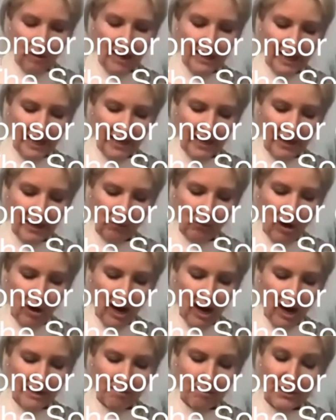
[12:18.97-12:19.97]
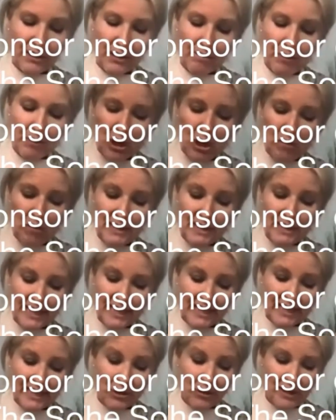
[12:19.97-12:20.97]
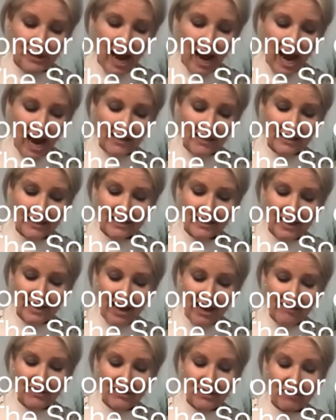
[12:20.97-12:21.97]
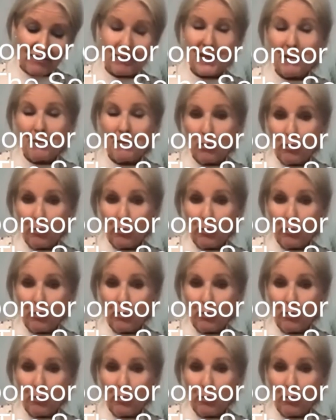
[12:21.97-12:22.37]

get it right. But the purpose is to enhance the lives of people